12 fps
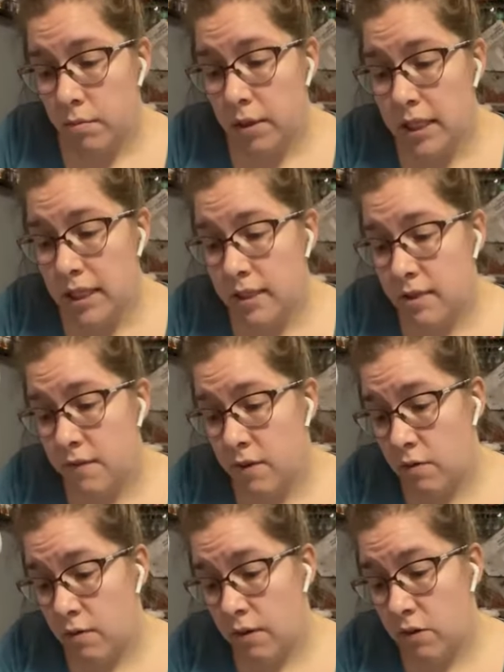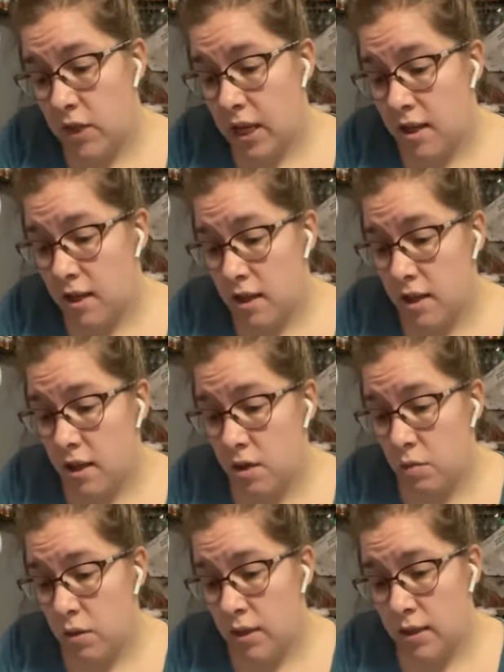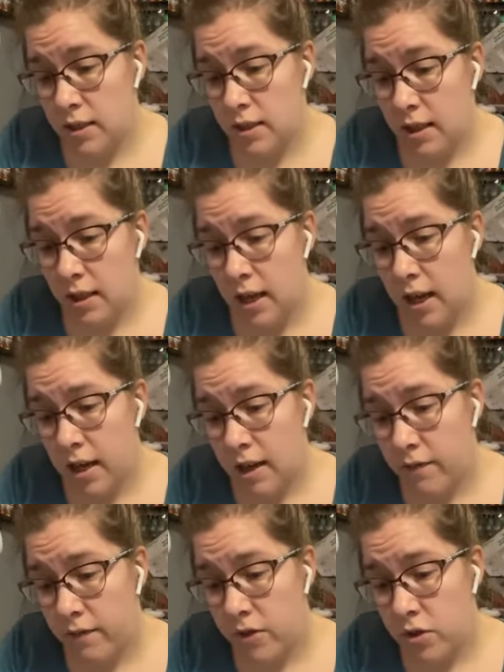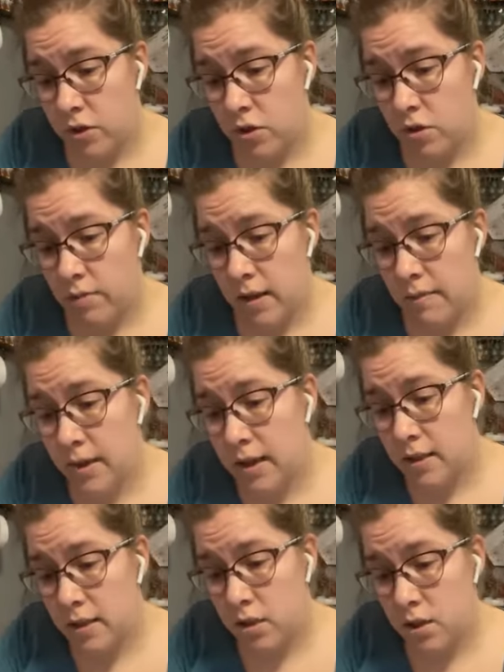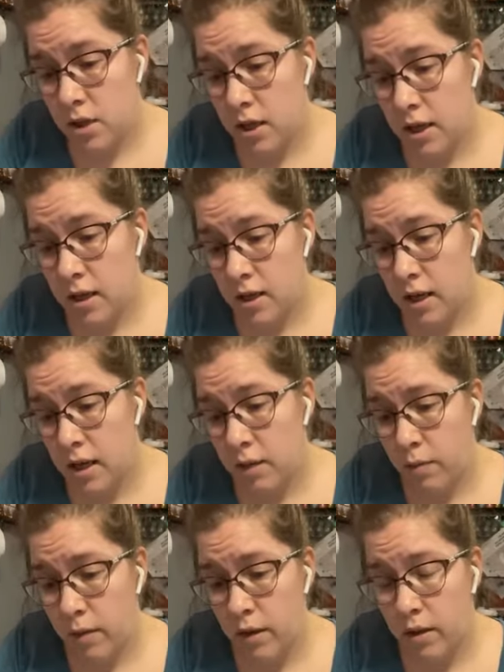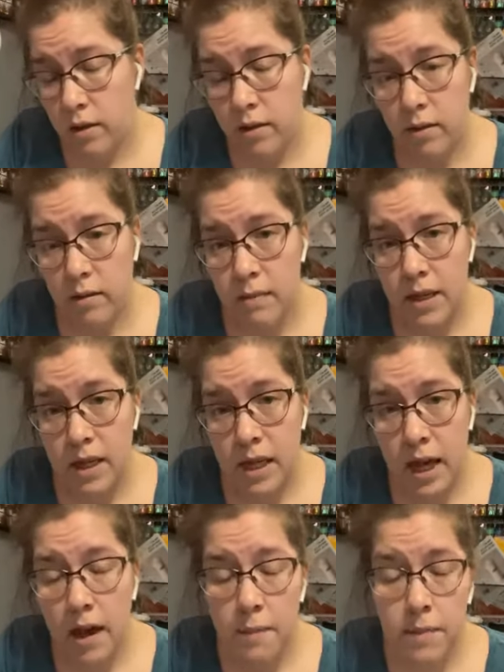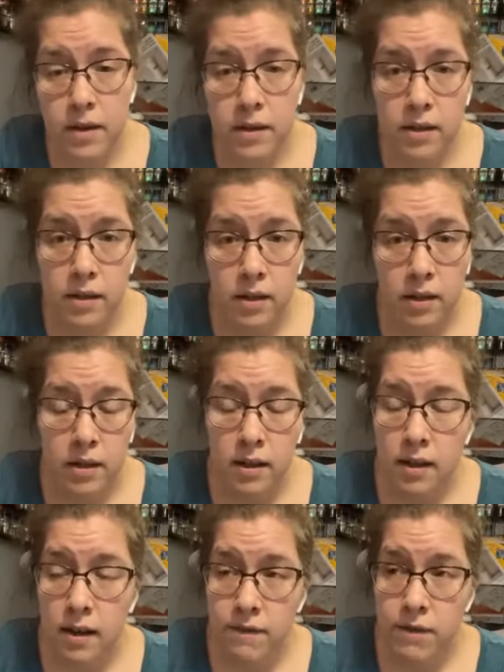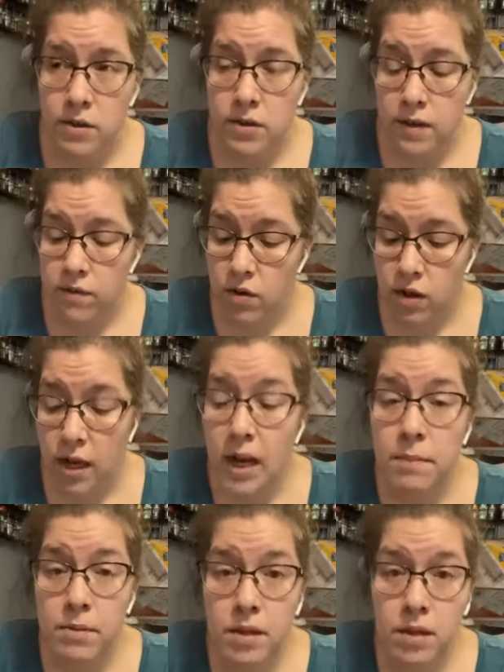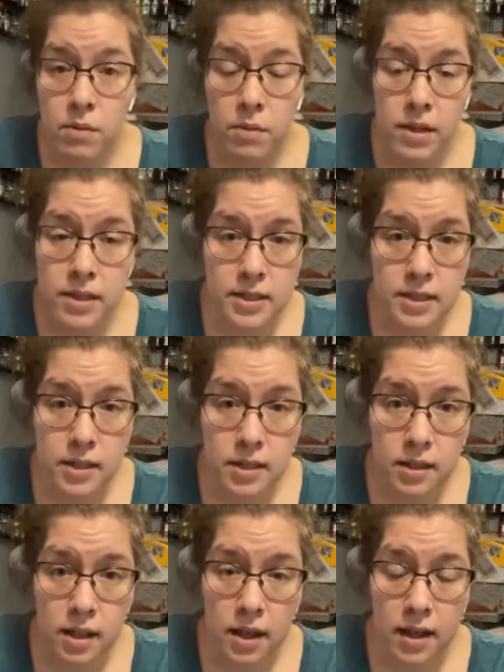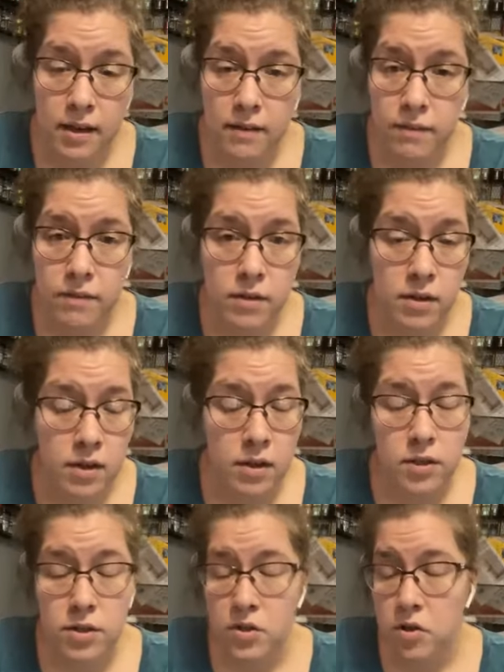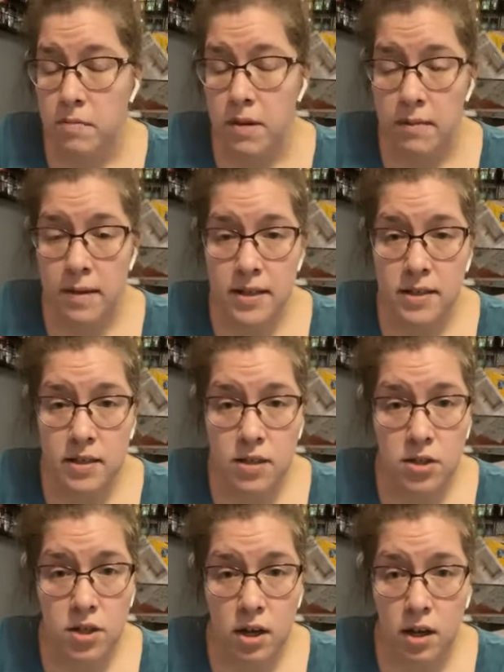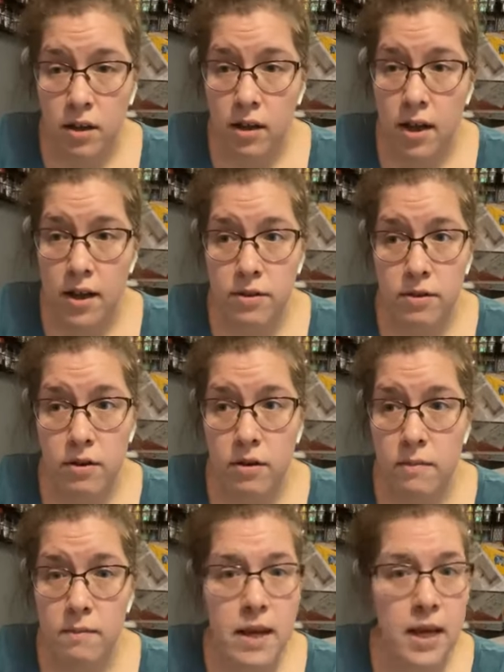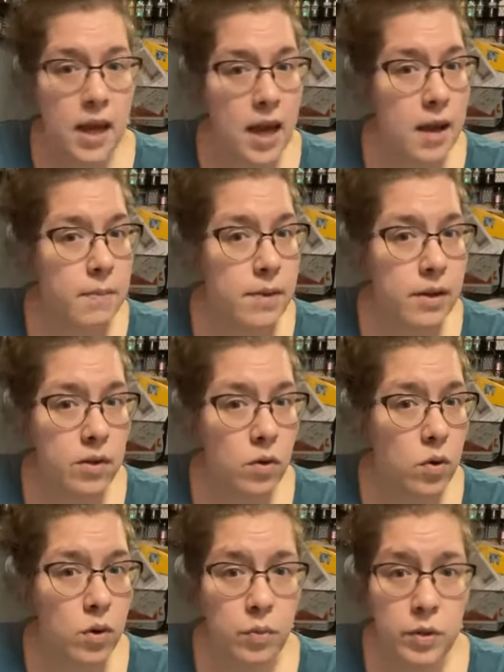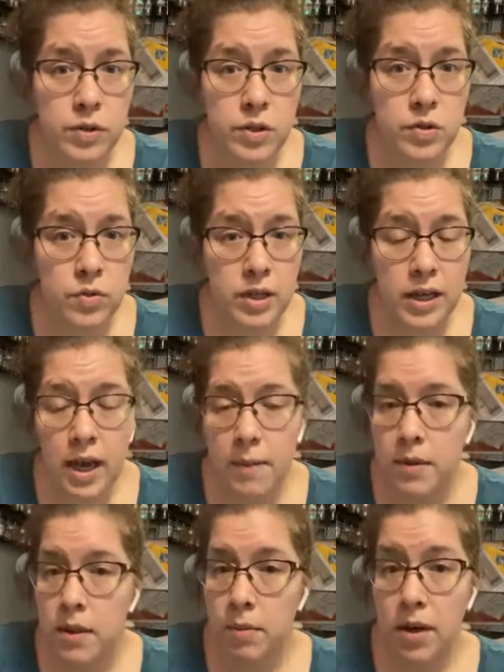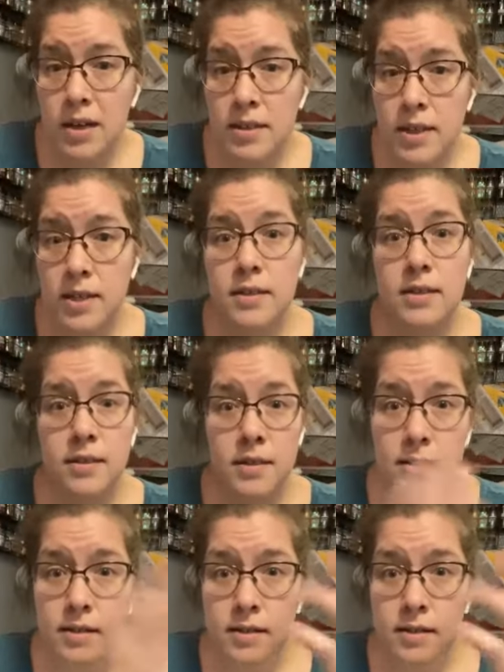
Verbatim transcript: please, if you if there's anything you want to see live, just shoot me a message and I will make it happen. If there's ever a cup that you want to see done live, shoot me a message and I'll either make it happen or we'll destroy a cup in the process.